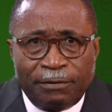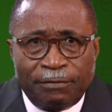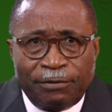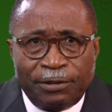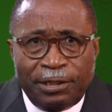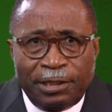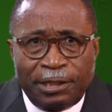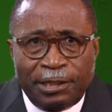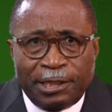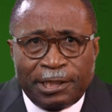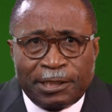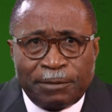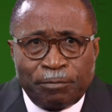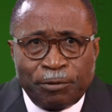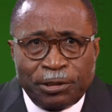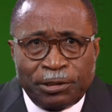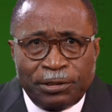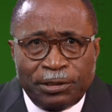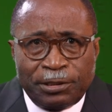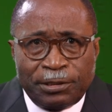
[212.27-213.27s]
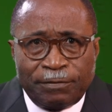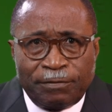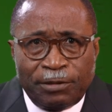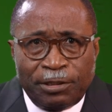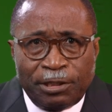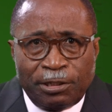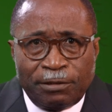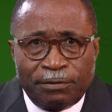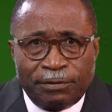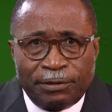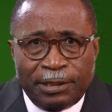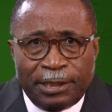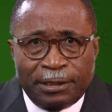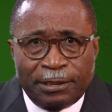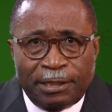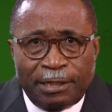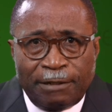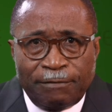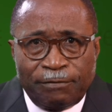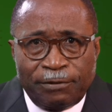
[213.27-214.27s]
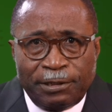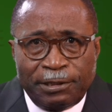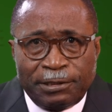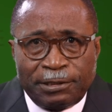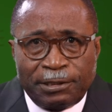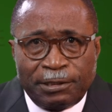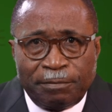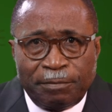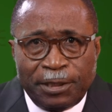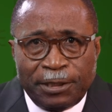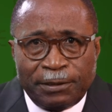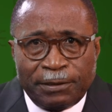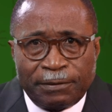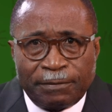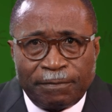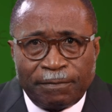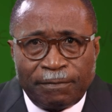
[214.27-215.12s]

for their expressions of love and confidence in me,